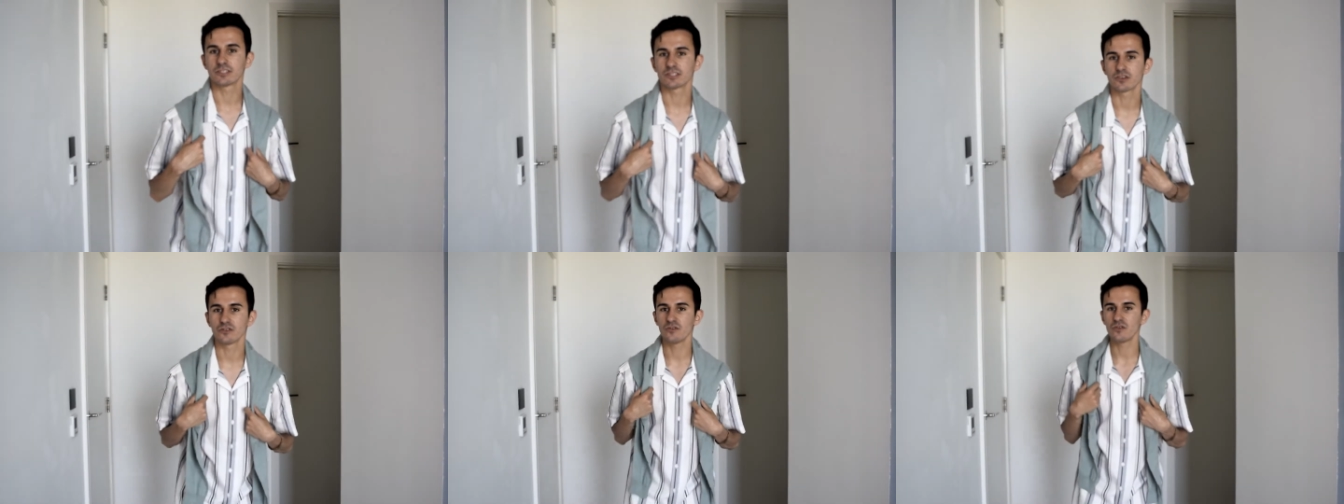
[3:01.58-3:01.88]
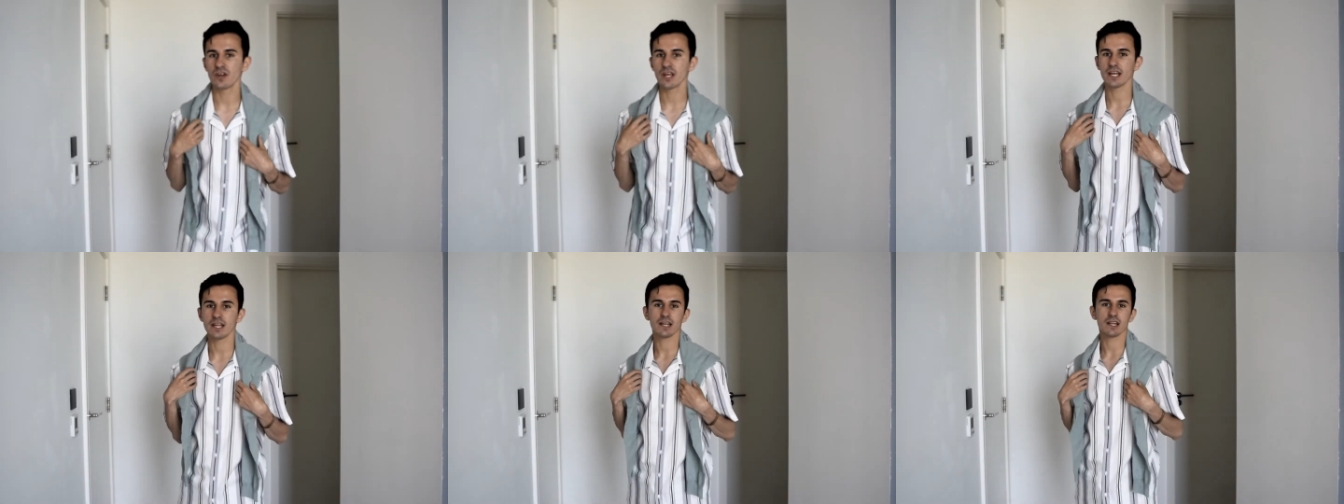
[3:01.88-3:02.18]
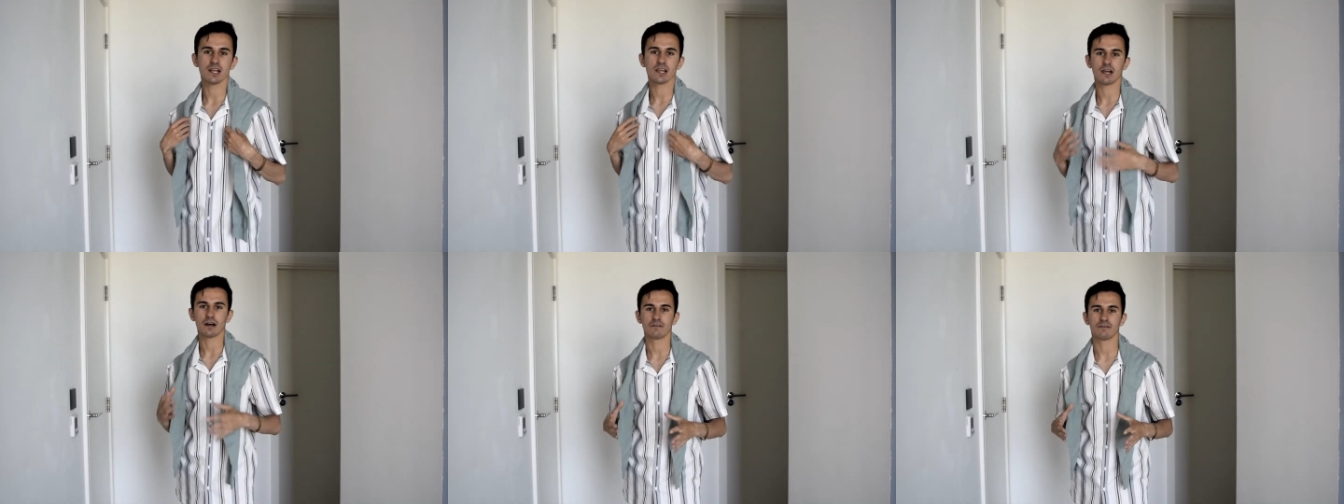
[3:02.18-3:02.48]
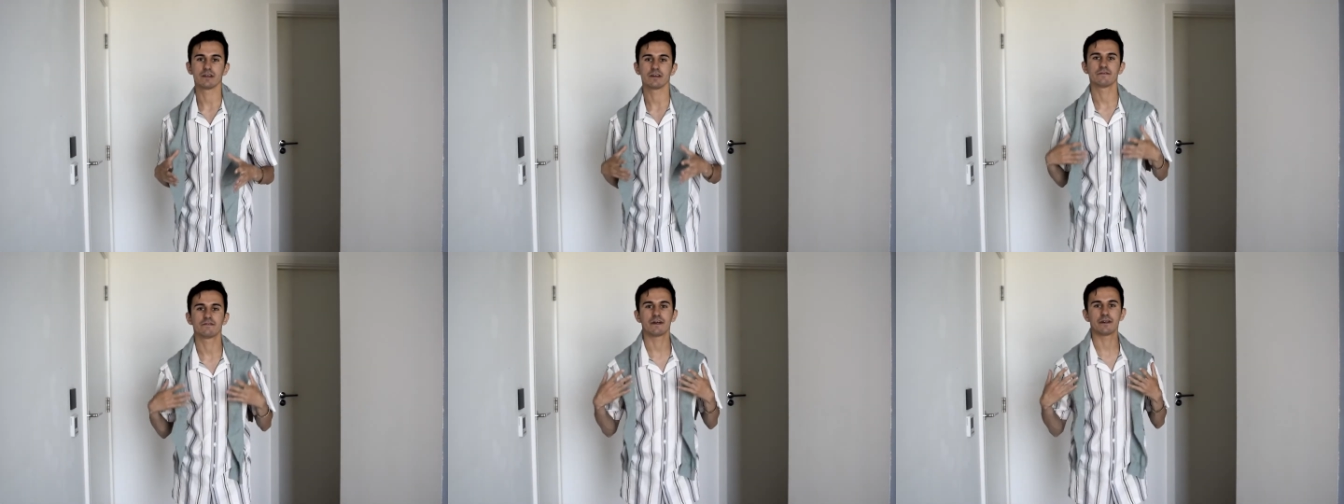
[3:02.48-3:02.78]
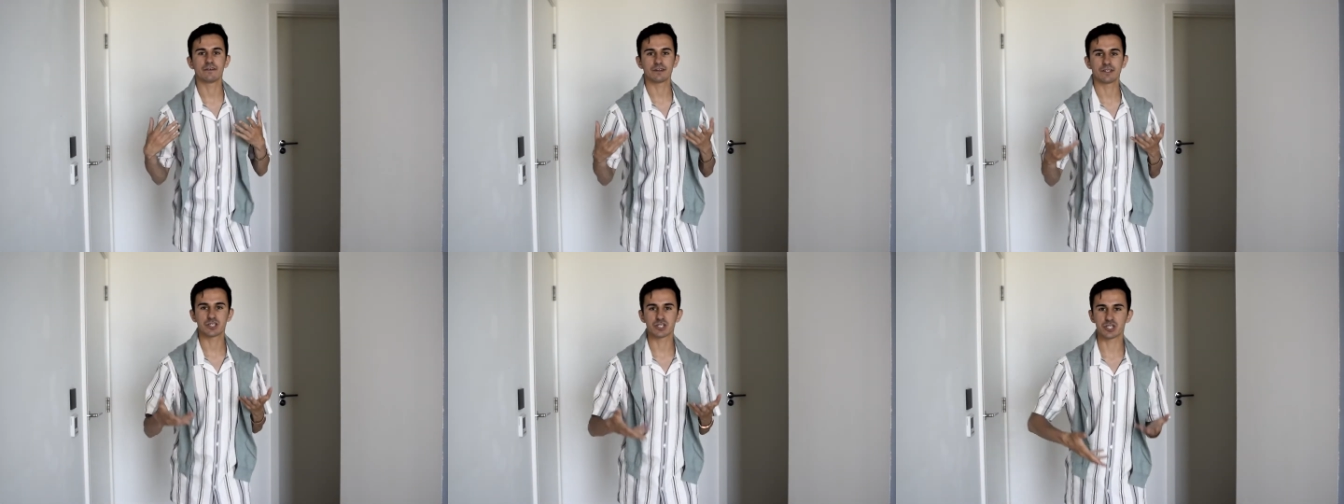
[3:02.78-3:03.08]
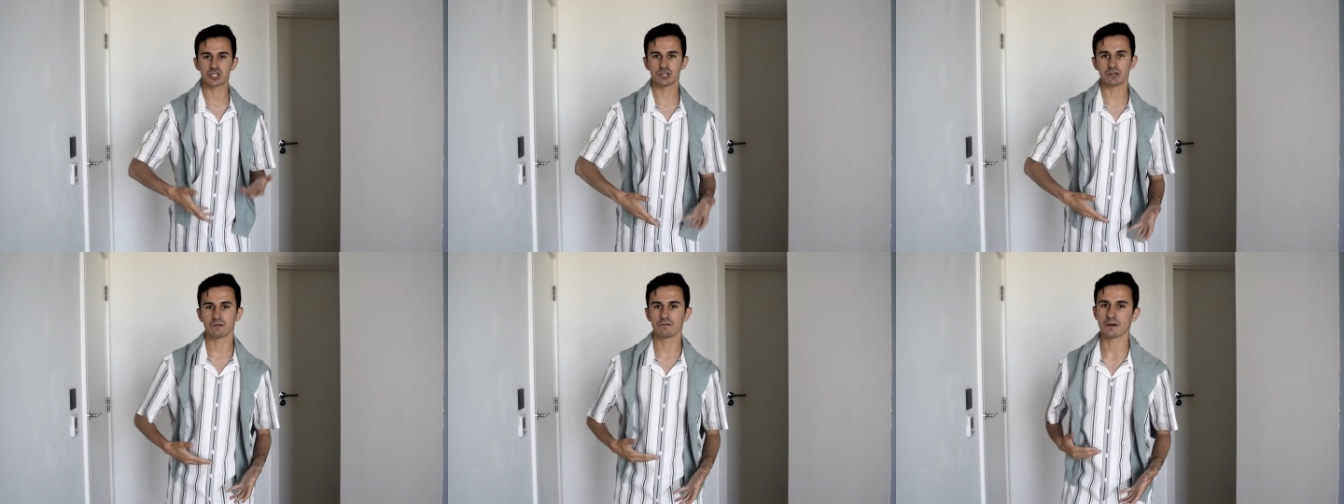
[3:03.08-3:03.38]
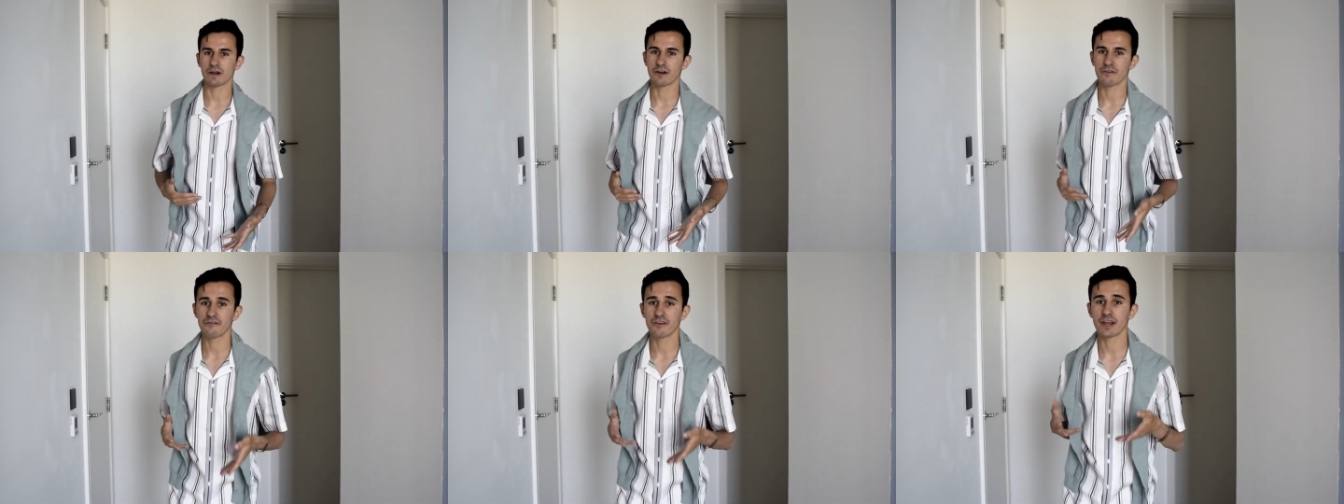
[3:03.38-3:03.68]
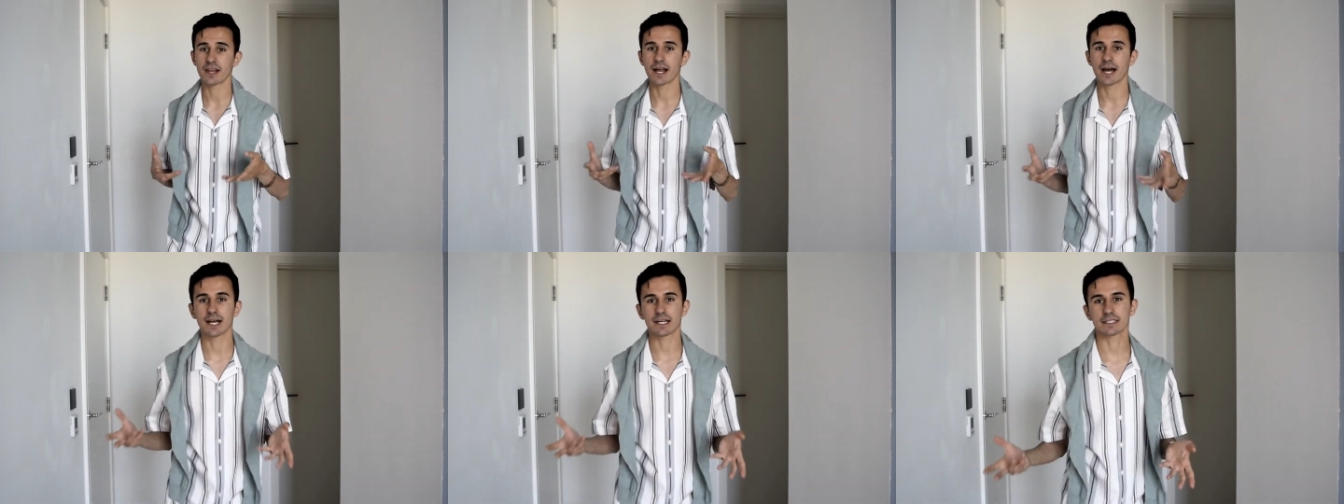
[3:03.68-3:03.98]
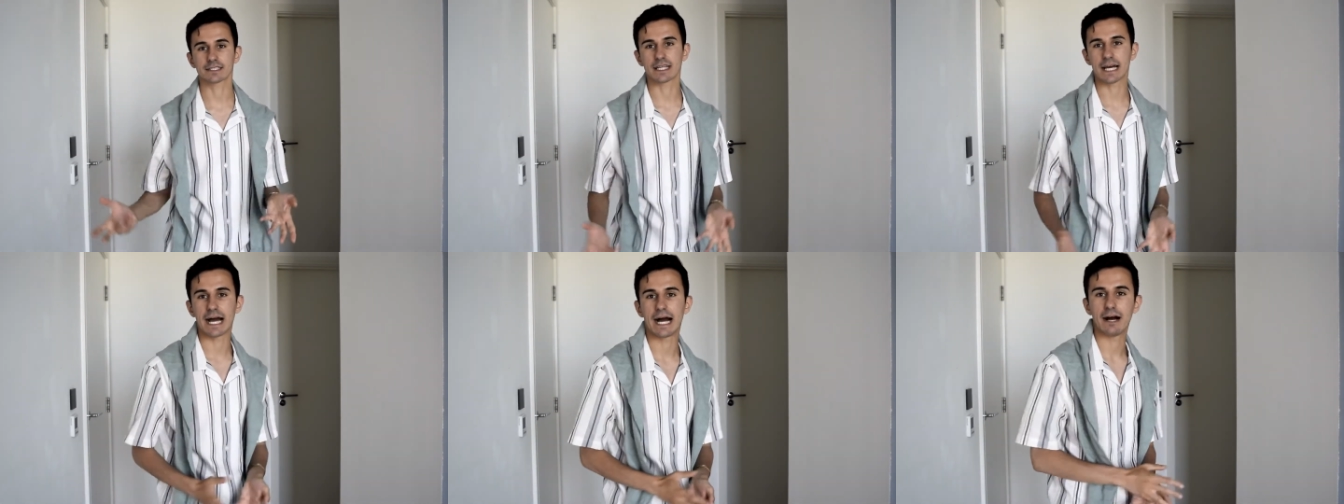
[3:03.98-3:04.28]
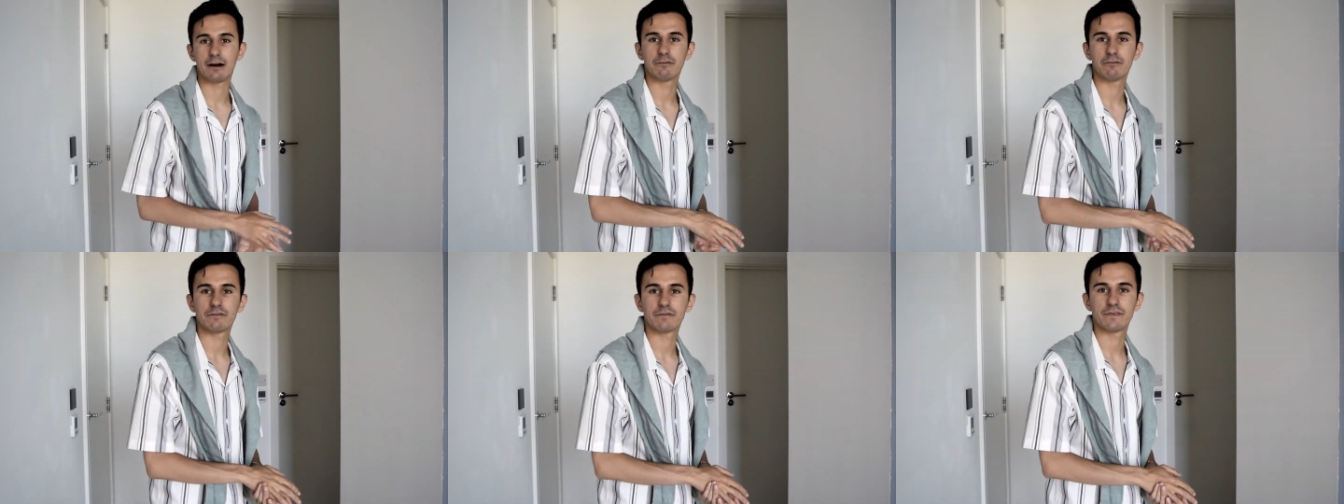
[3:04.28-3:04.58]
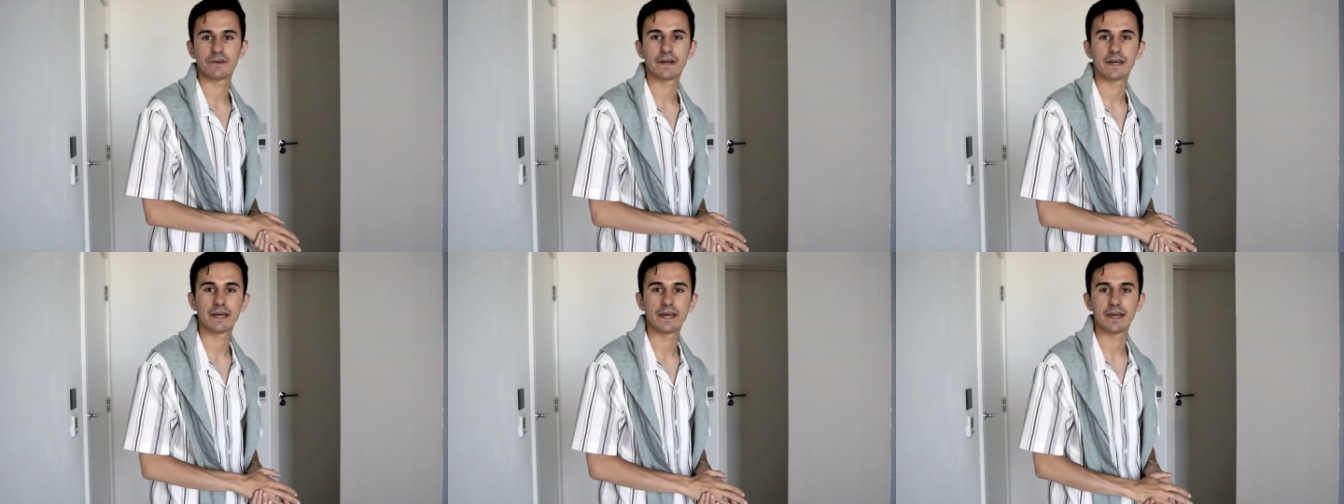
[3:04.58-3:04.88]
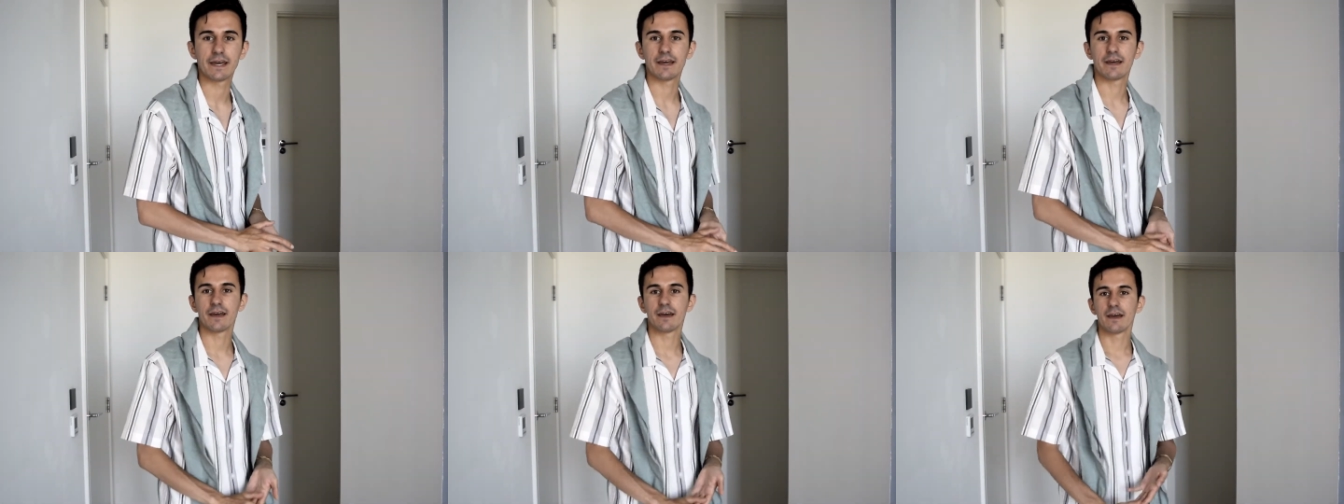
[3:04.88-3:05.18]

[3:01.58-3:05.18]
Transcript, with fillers: it's a really lovely, very chill, very relaxed outfit.